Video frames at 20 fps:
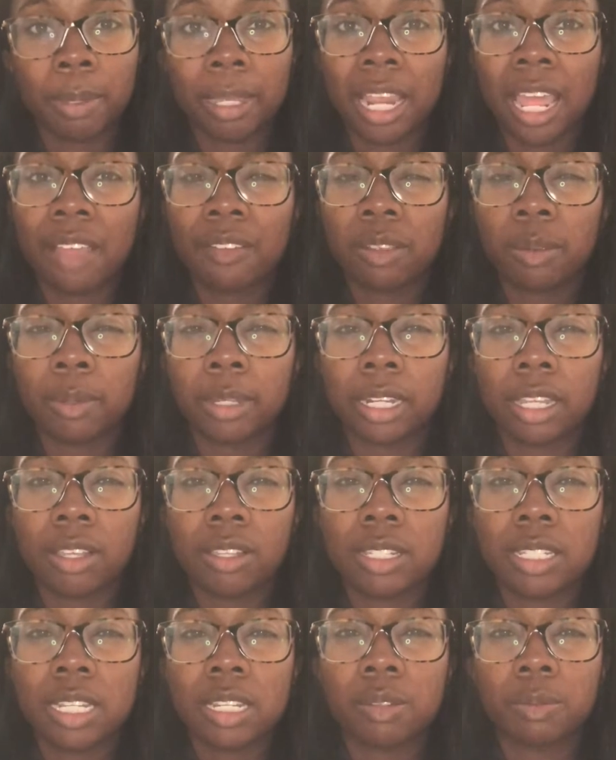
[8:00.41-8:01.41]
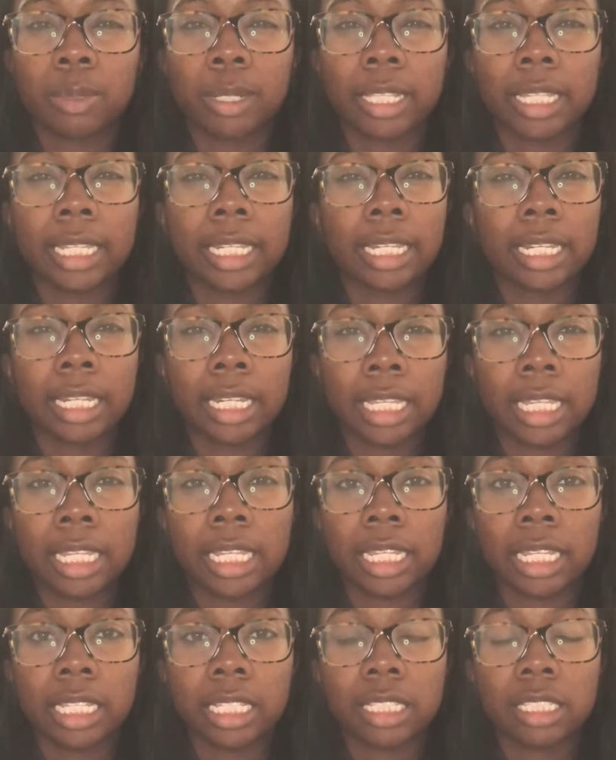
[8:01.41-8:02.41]
But everyone else didn't really
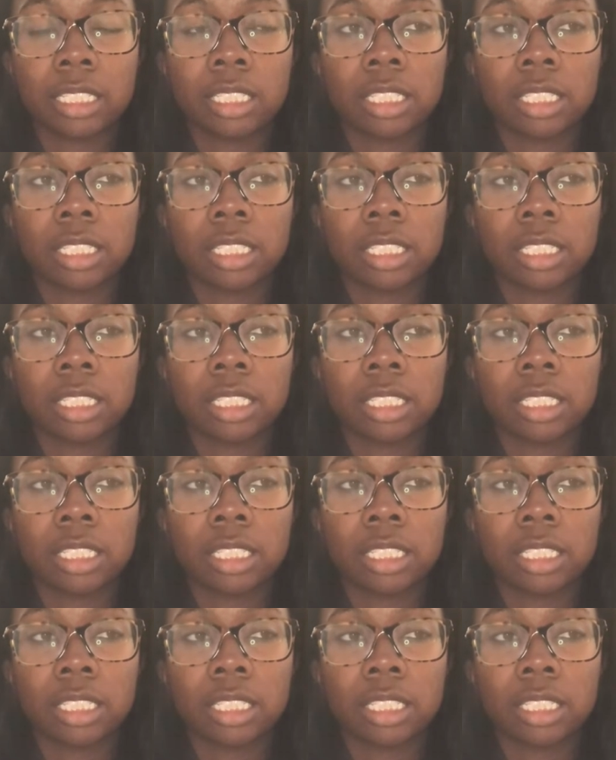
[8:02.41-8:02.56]
need it.